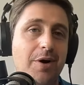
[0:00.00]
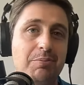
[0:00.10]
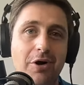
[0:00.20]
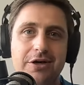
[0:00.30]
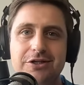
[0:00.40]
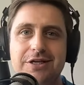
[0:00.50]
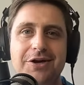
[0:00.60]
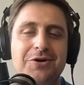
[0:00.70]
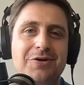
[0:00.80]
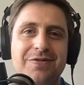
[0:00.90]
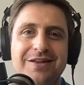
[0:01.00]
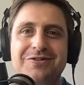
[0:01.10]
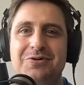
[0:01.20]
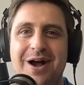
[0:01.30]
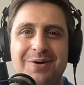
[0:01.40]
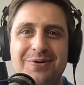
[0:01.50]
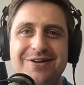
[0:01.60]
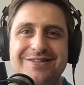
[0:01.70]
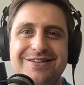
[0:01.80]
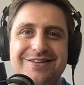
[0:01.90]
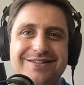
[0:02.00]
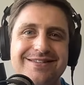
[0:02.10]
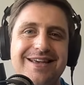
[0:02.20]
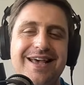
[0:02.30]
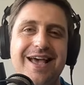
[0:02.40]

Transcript: abolished? I don't know if that's the right word to use.